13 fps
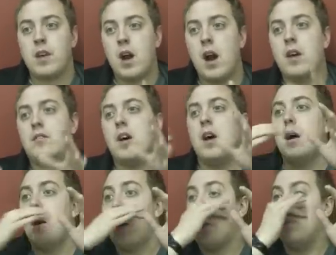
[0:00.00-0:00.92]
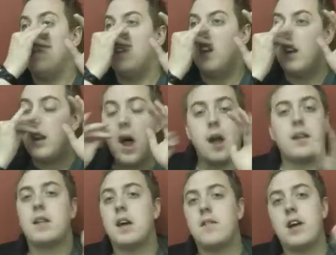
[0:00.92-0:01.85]
because
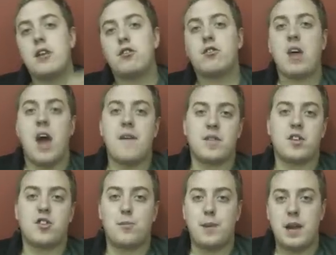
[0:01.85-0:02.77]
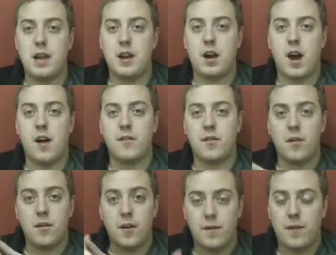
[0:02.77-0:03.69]
none of the Avengers have the speed
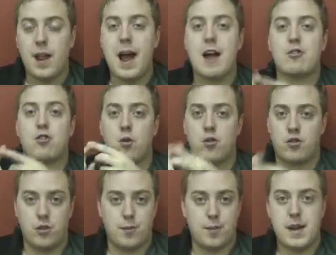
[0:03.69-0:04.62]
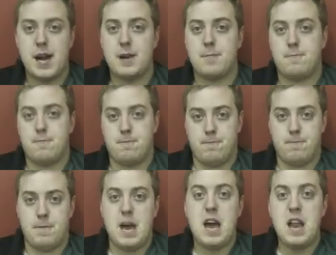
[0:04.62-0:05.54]
of the Flash or Superman.
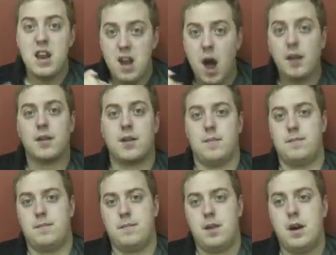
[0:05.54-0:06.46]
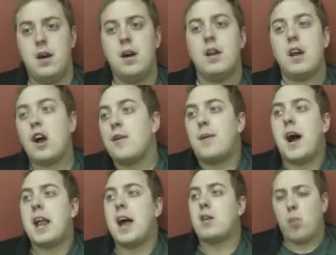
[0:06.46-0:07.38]
None of them. Now you
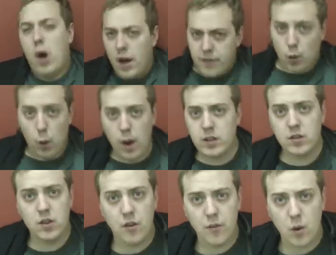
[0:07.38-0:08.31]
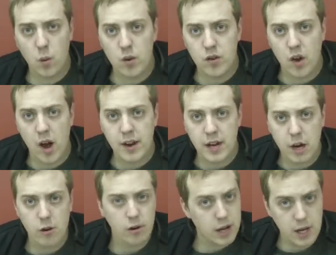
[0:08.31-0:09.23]
might ask, well, if Quicksilver was on
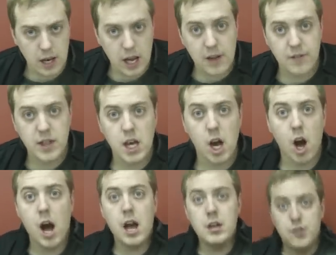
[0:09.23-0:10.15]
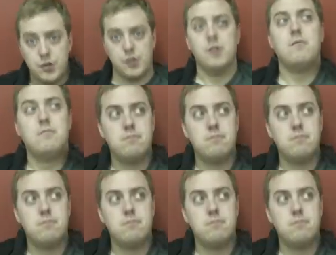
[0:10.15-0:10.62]
here, he'd even the odds.